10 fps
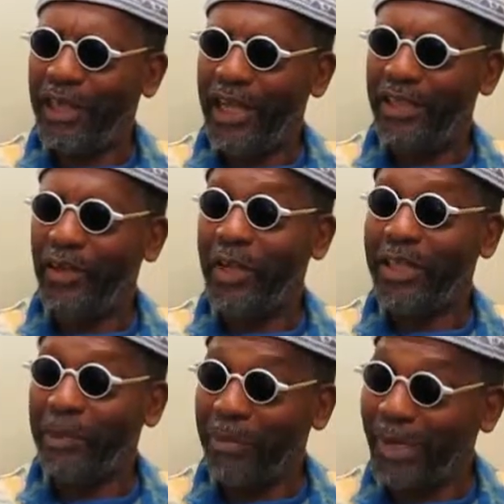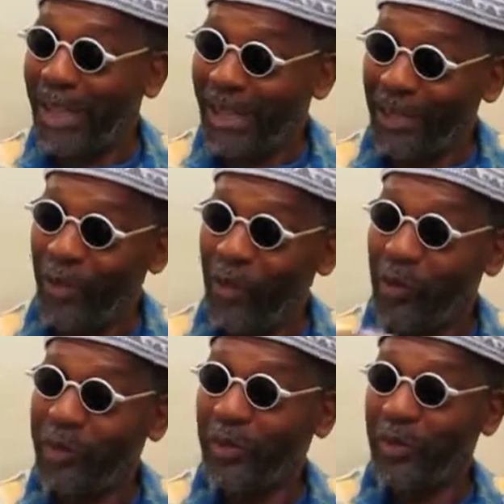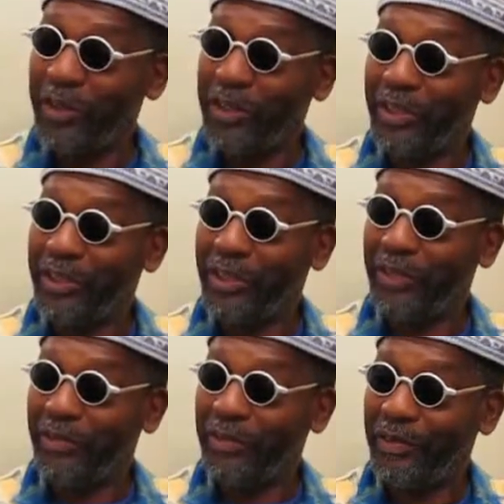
And you know, the planet also hurts itself.